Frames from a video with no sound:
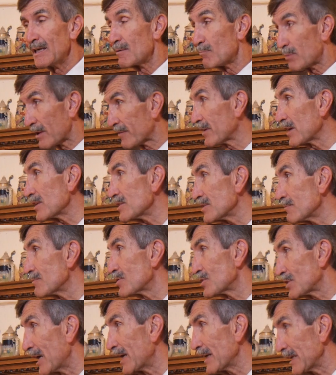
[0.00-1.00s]
but I've got some
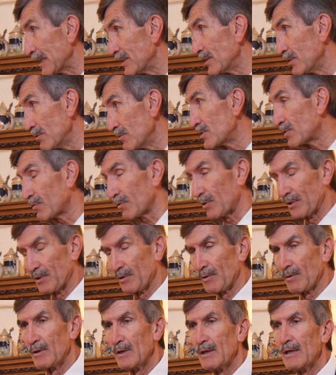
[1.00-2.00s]
shocking news for you.